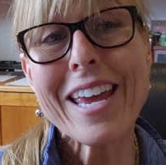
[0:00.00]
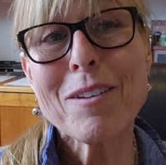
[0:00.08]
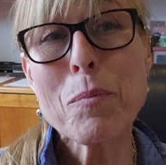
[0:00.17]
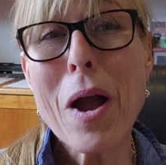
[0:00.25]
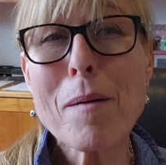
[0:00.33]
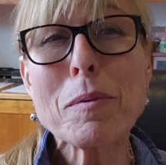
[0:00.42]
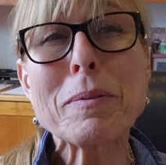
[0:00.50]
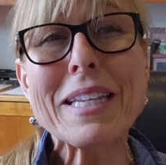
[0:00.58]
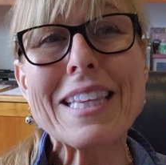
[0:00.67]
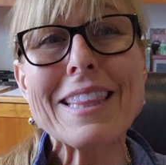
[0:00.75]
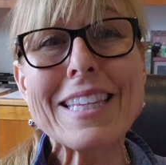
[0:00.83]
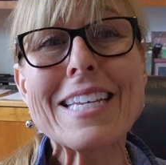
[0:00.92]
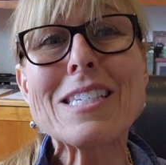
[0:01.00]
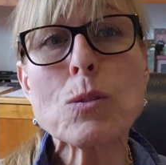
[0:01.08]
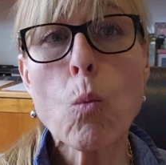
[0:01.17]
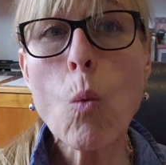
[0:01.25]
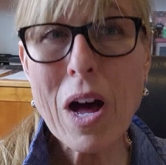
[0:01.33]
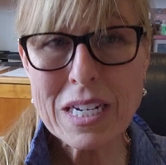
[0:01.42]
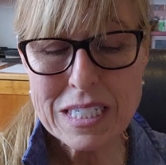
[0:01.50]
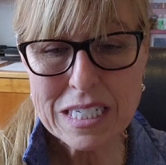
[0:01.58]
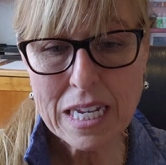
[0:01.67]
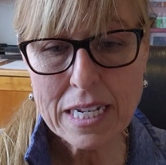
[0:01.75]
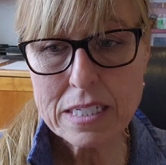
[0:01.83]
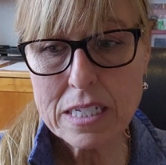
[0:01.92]
and probably least
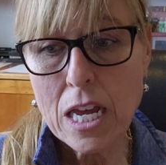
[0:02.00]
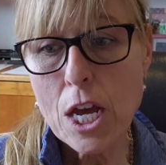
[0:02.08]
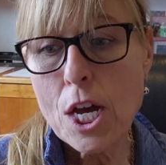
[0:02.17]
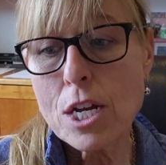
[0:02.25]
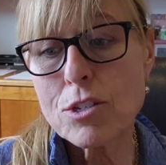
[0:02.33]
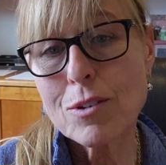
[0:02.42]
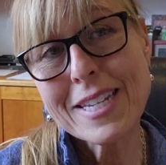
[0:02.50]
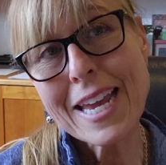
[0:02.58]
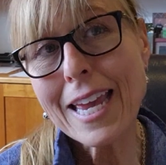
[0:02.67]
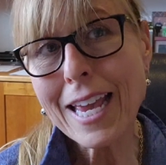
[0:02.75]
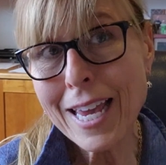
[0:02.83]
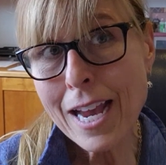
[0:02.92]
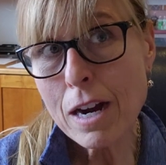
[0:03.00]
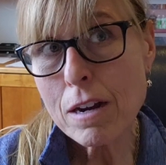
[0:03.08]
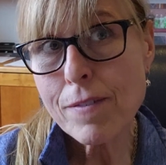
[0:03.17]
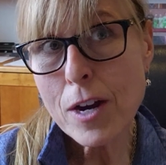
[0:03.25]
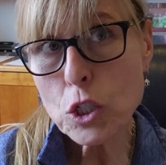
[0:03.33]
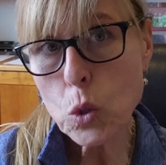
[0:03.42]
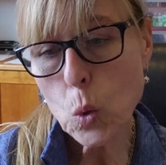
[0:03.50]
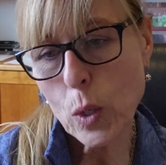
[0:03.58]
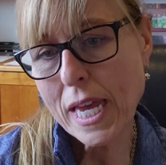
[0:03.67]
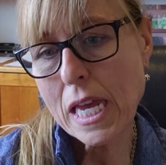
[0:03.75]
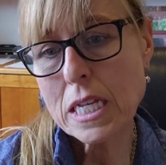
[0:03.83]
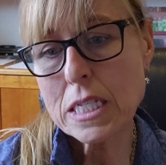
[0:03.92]
want it. So taking care of our
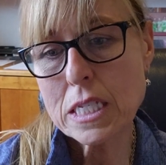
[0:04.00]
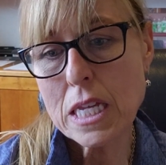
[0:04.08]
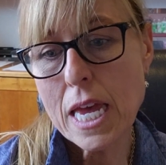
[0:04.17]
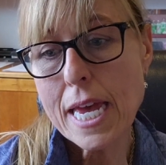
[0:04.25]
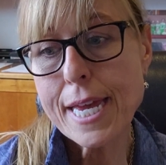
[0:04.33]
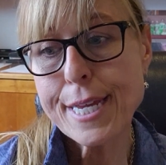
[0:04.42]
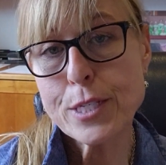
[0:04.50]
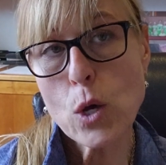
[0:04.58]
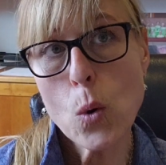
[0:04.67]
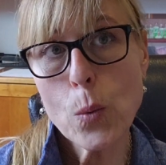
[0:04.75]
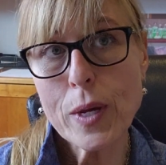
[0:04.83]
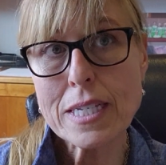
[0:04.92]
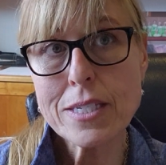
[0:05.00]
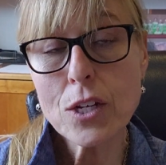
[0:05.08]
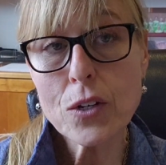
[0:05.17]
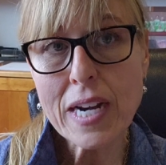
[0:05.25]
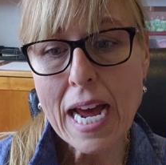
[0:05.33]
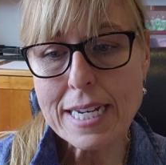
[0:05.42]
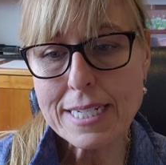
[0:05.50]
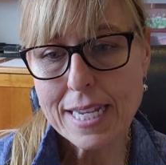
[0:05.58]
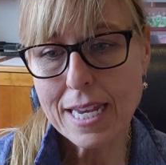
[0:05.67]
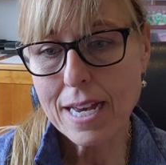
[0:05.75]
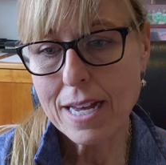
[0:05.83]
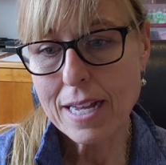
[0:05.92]
toys is always a good
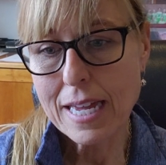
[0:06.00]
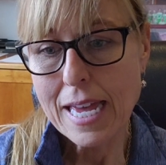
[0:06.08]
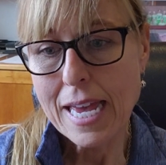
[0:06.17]
idea.